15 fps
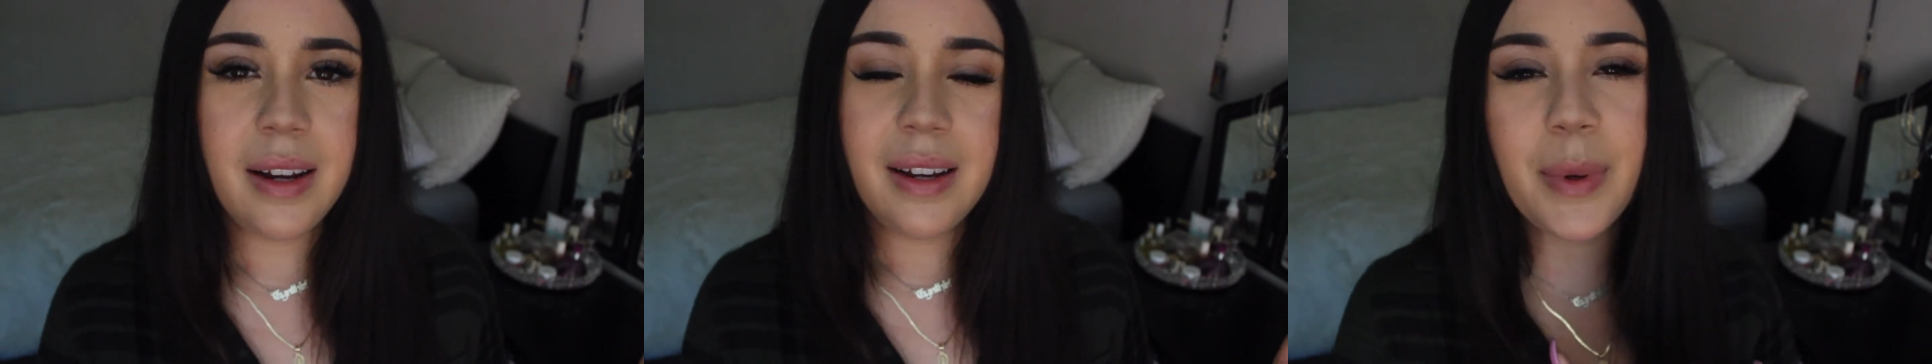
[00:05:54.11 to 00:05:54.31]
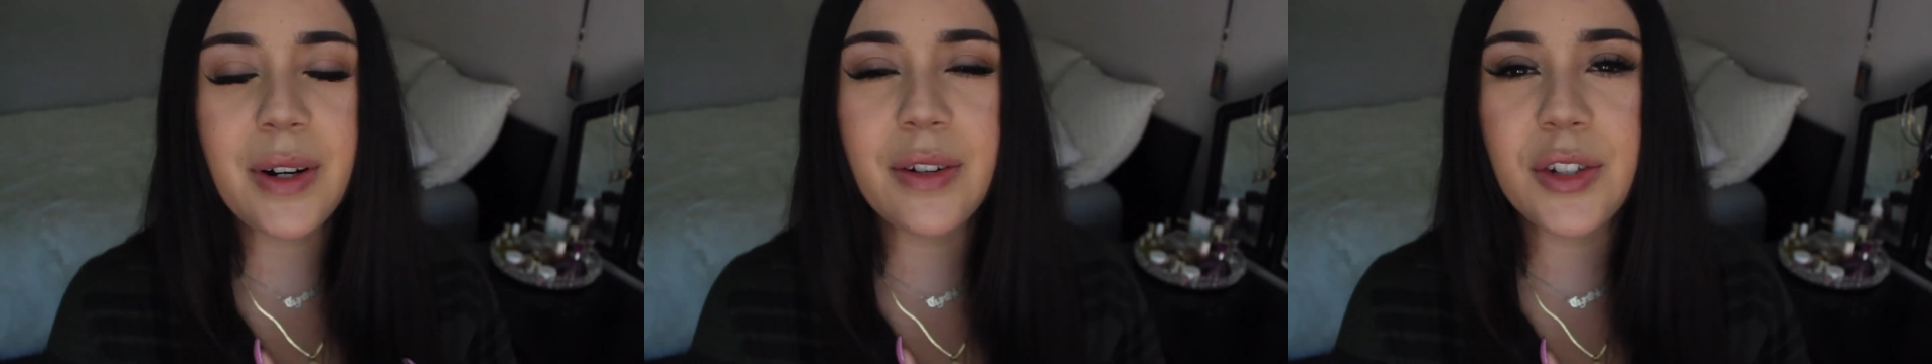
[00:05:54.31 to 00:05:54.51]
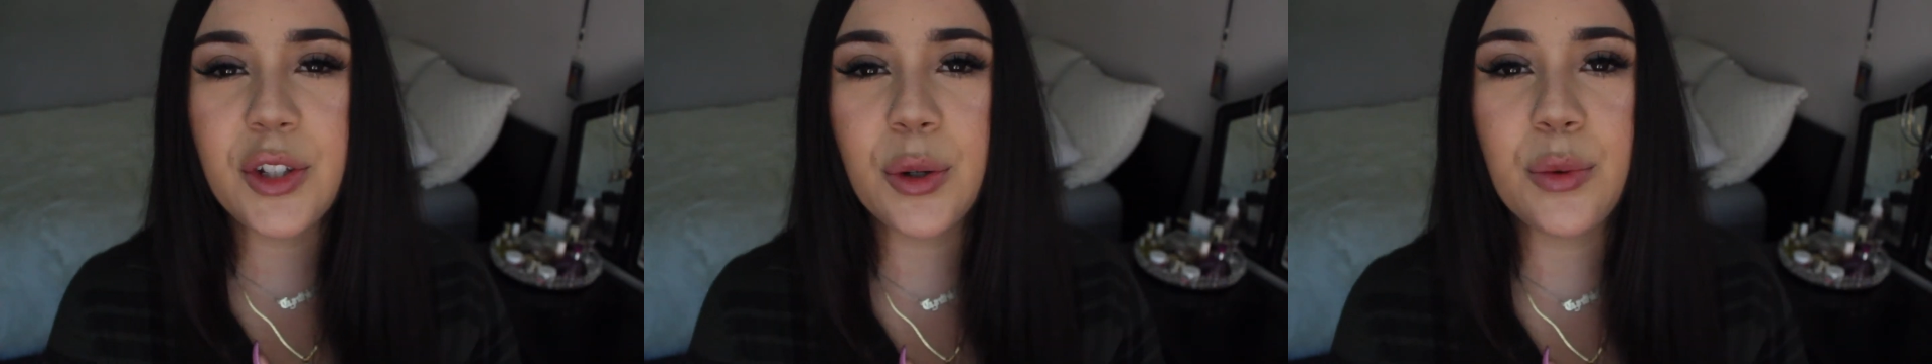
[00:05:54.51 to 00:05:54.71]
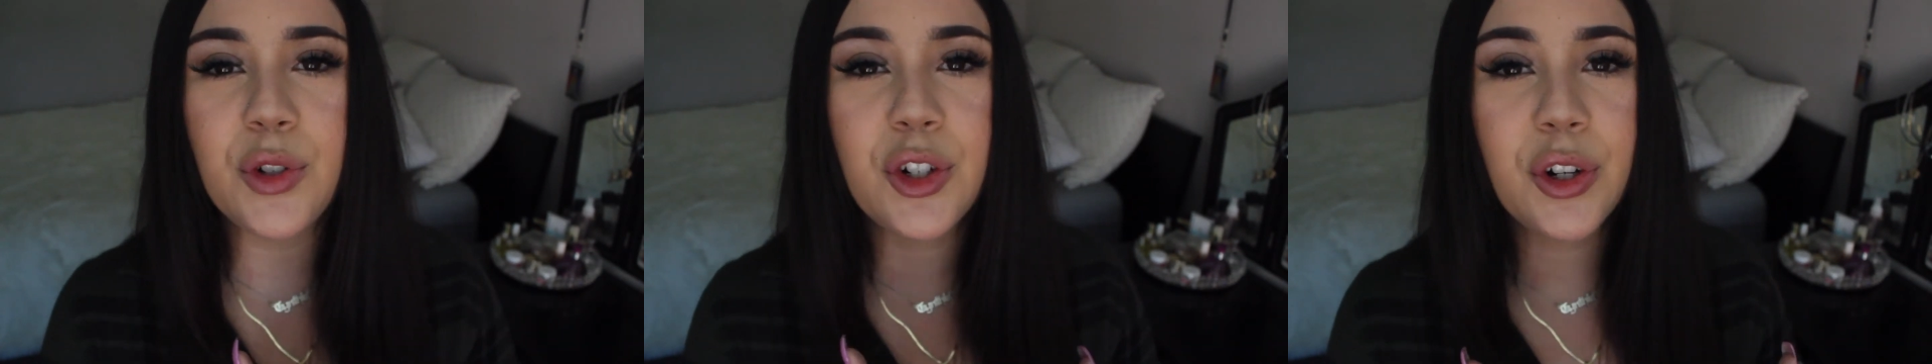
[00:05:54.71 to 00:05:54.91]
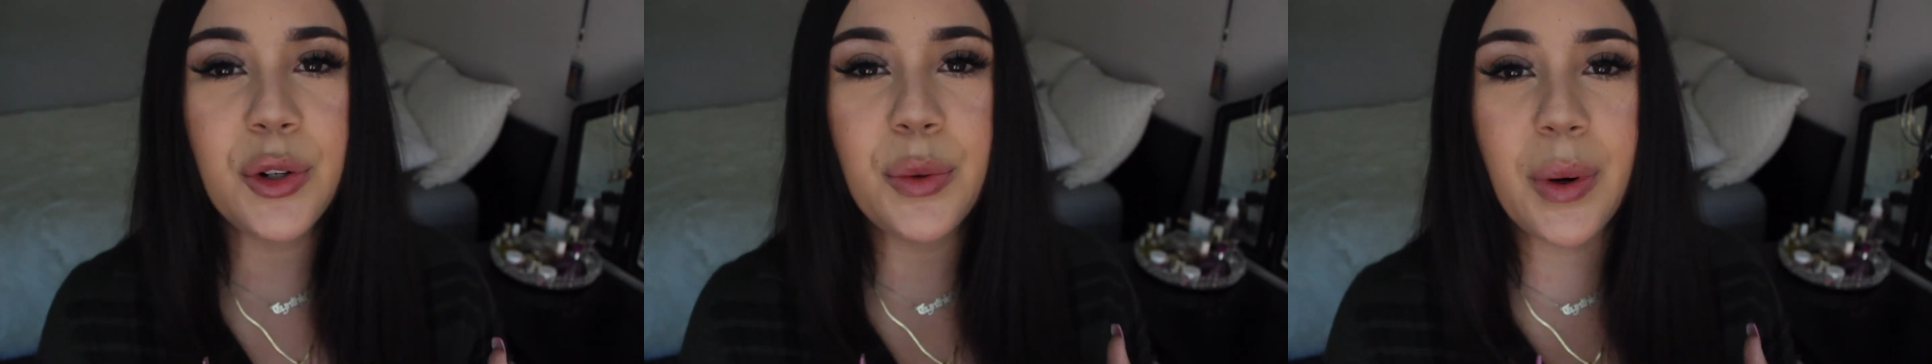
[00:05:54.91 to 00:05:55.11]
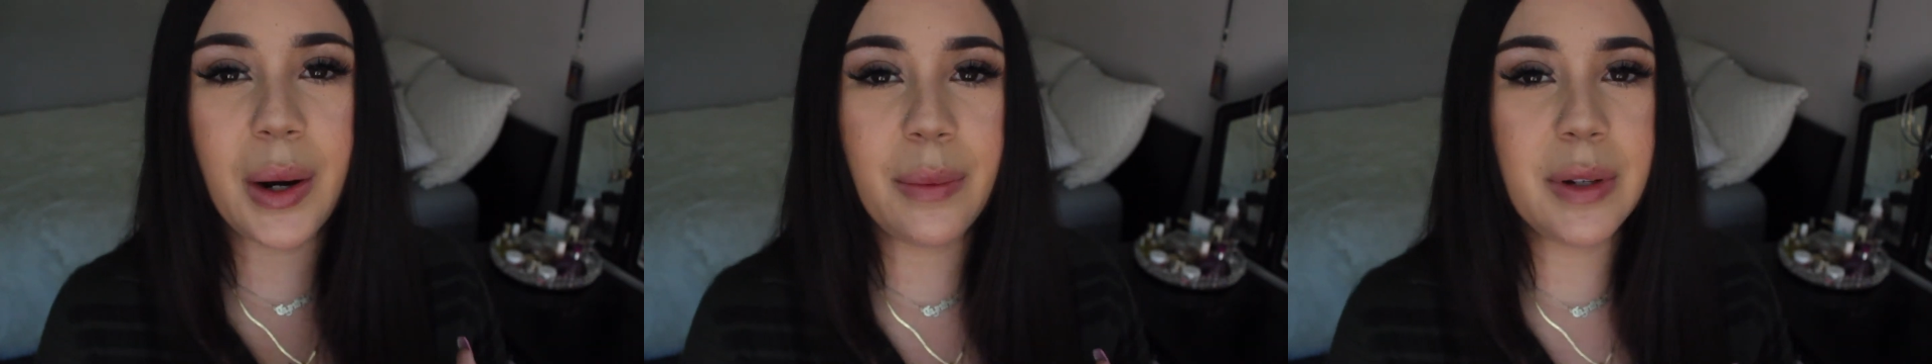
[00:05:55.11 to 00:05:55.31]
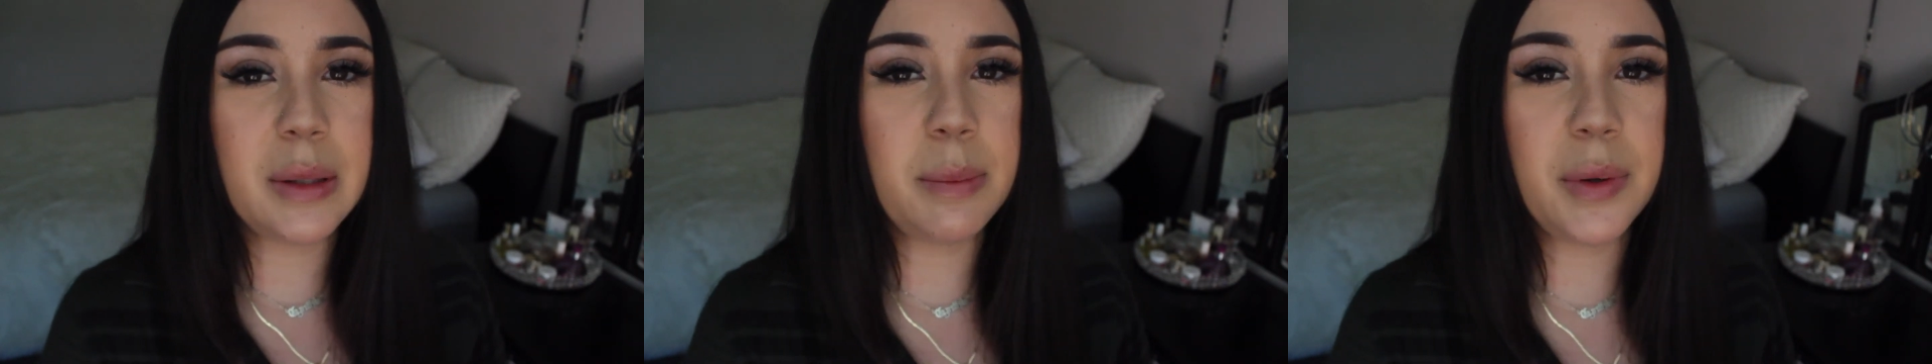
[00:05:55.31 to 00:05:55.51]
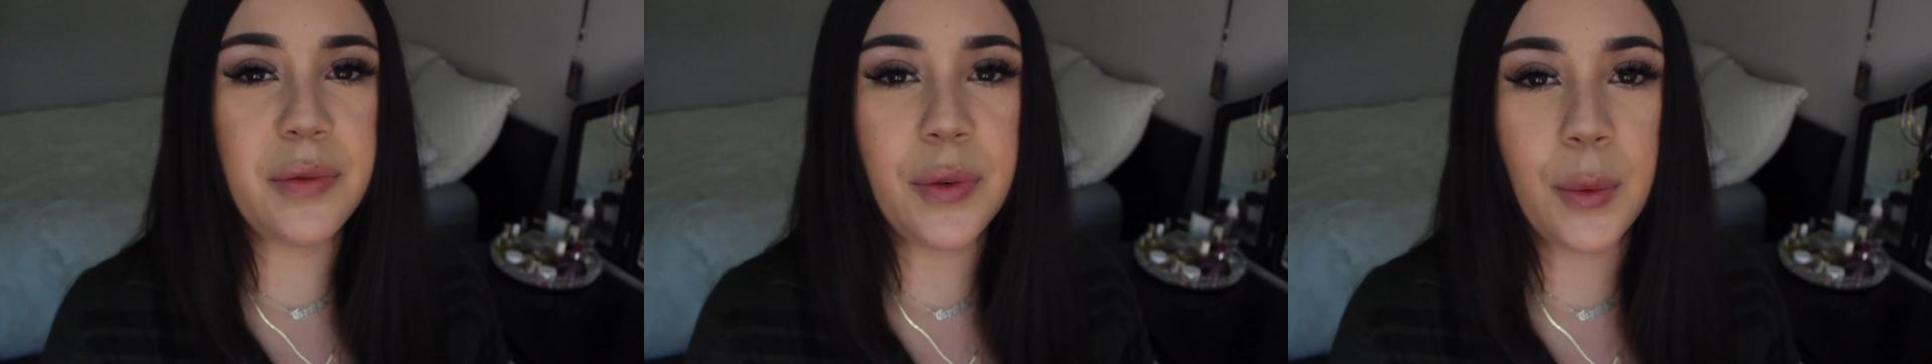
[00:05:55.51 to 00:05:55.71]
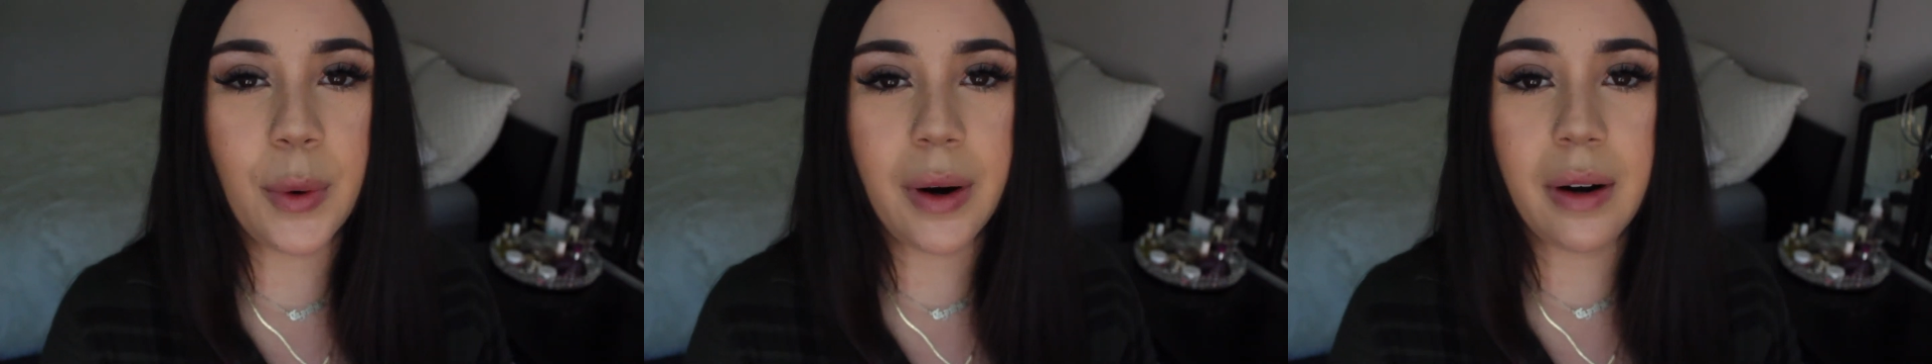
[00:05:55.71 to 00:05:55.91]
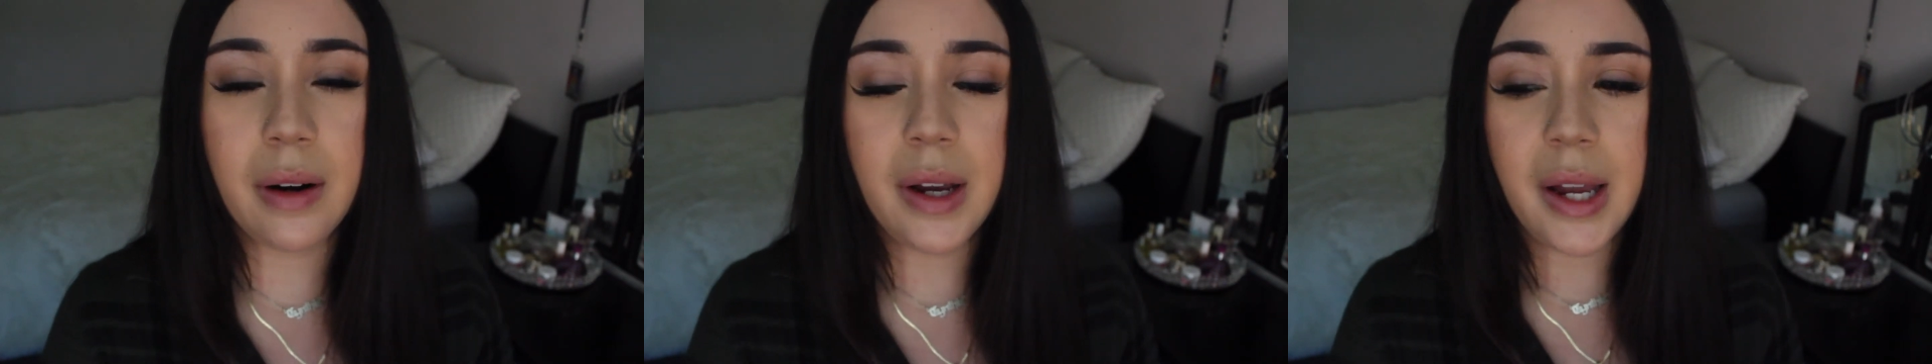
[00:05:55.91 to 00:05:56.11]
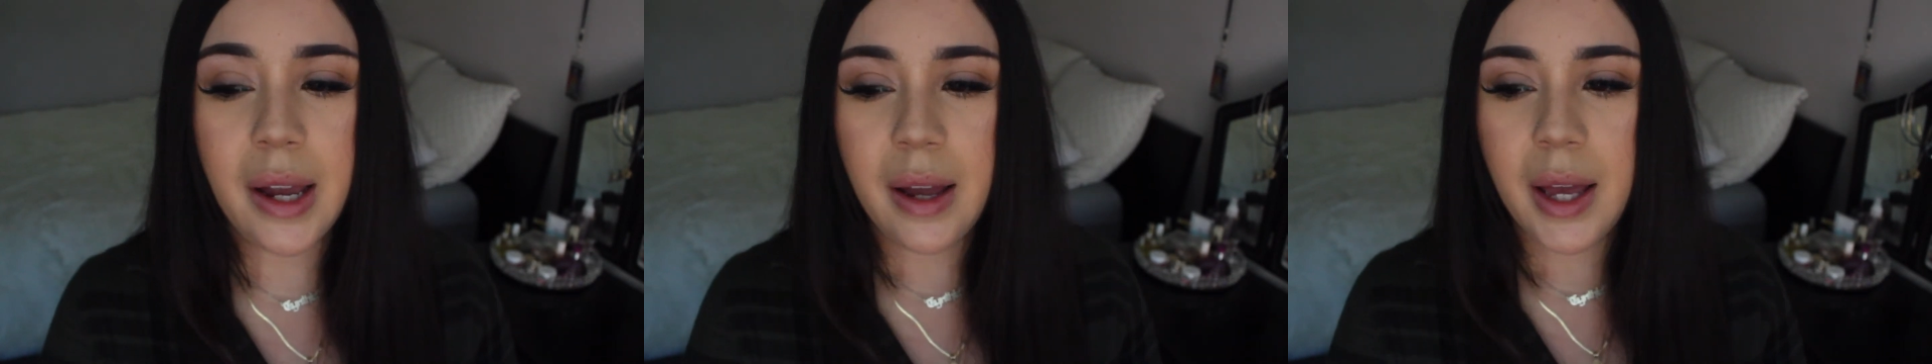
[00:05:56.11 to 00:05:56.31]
I've been so sure who I was before,